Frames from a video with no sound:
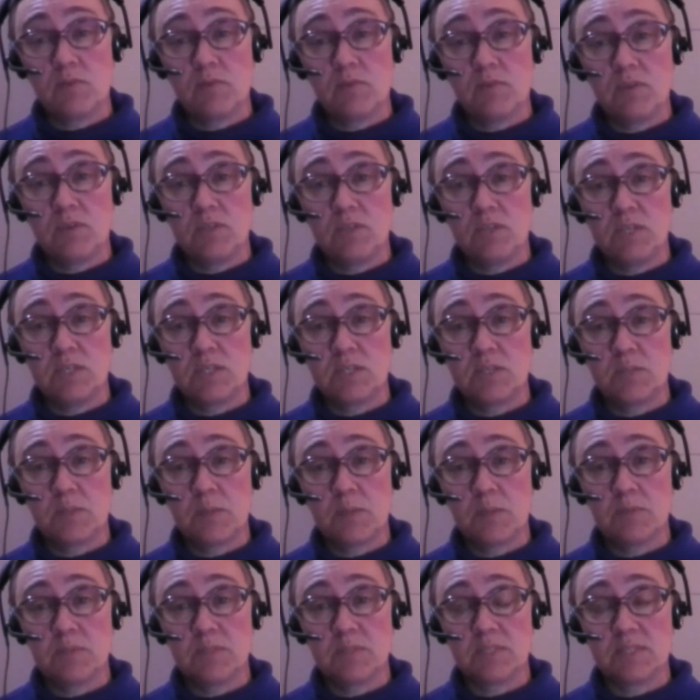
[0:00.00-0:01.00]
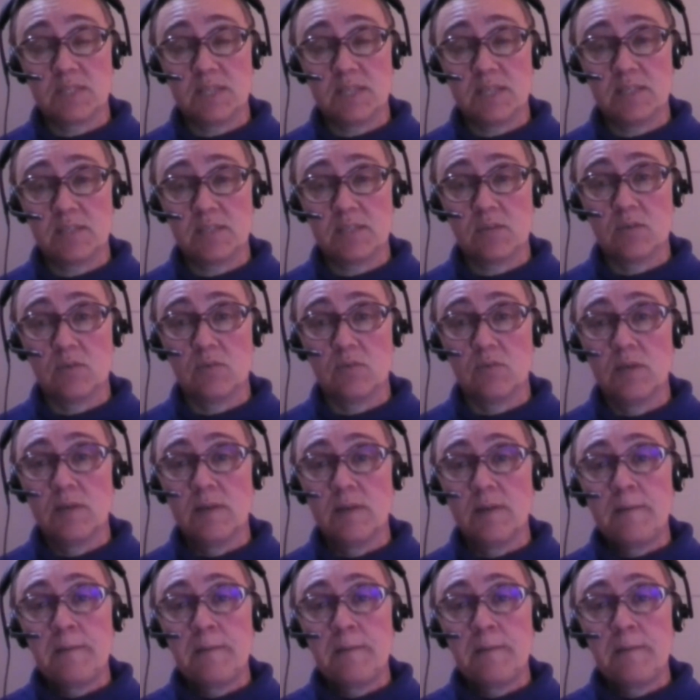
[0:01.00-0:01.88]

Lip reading: refugees to be able to settle,